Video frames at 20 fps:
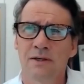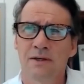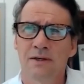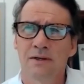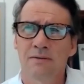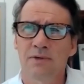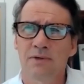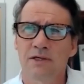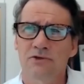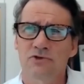
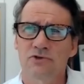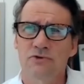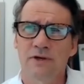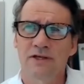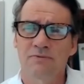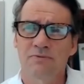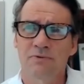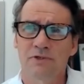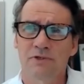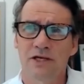because
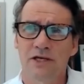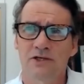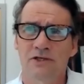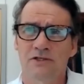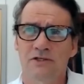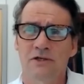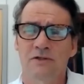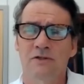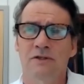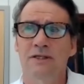
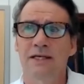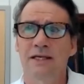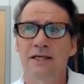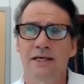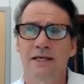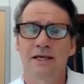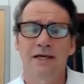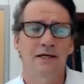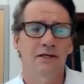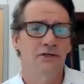transportation's on the
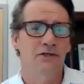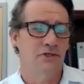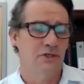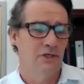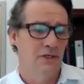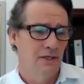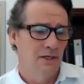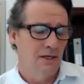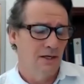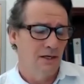leading edge,
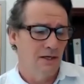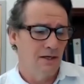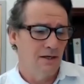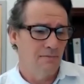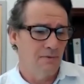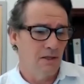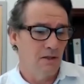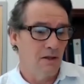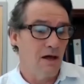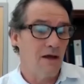
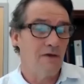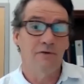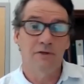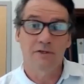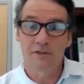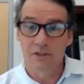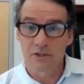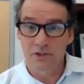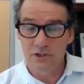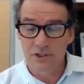um, a lot of
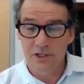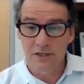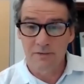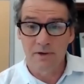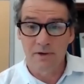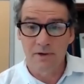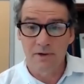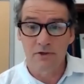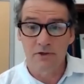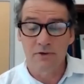it's initiated
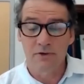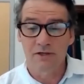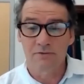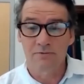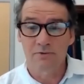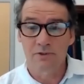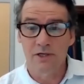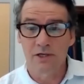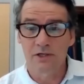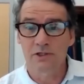by the
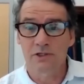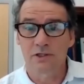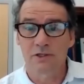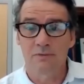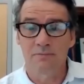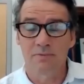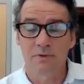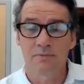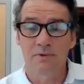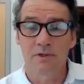transportation
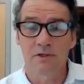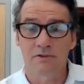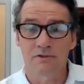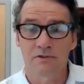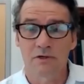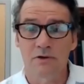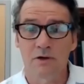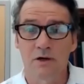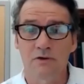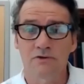company because
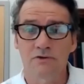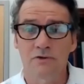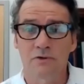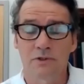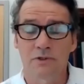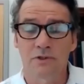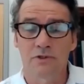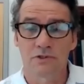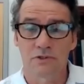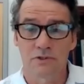they're also
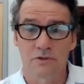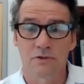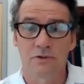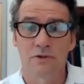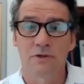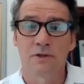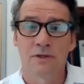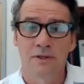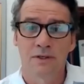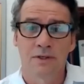
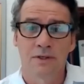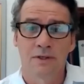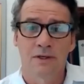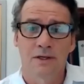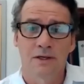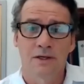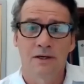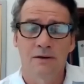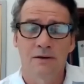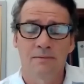concerned.
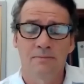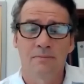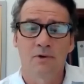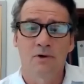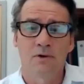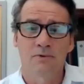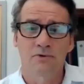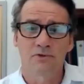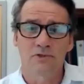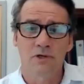Um,
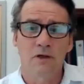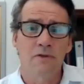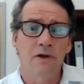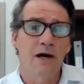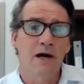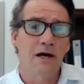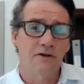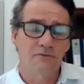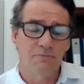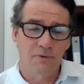almost all the
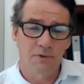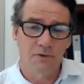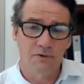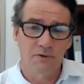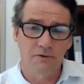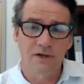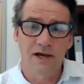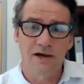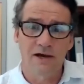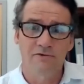
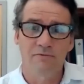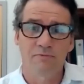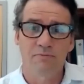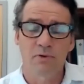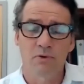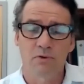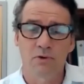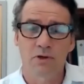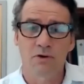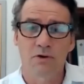hospitals have
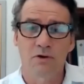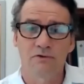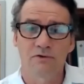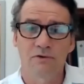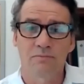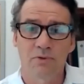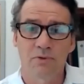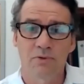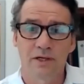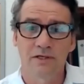protocols
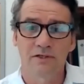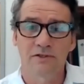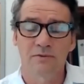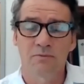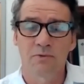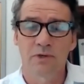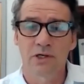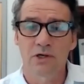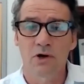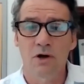in place
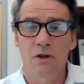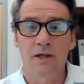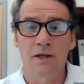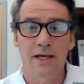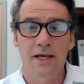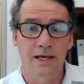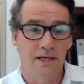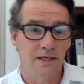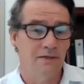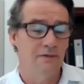and we call
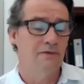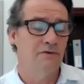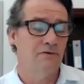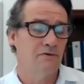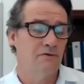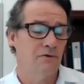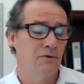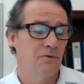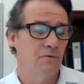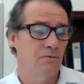ahead.
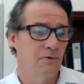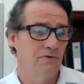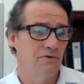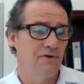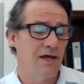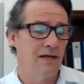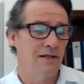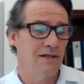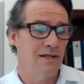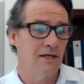So we've
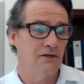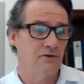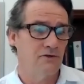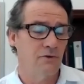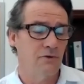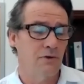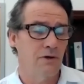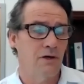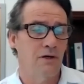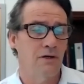added that
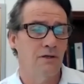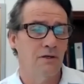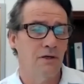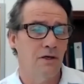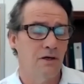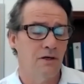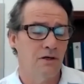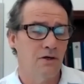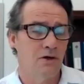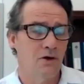to our,
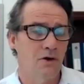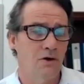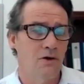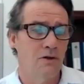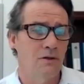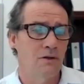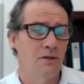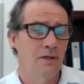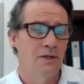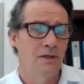our
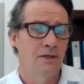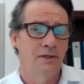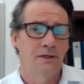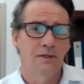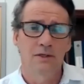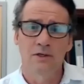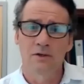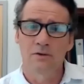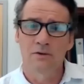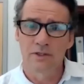call.
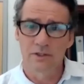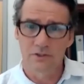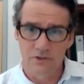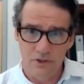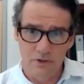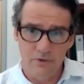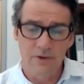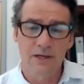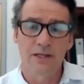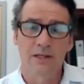You know, is
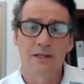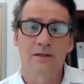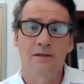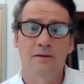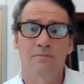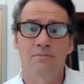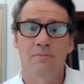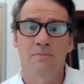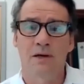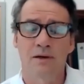there
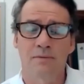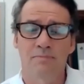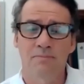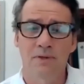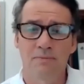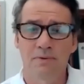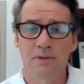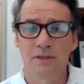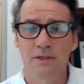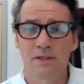any uh,
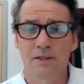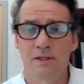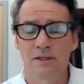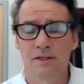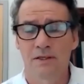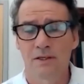PPE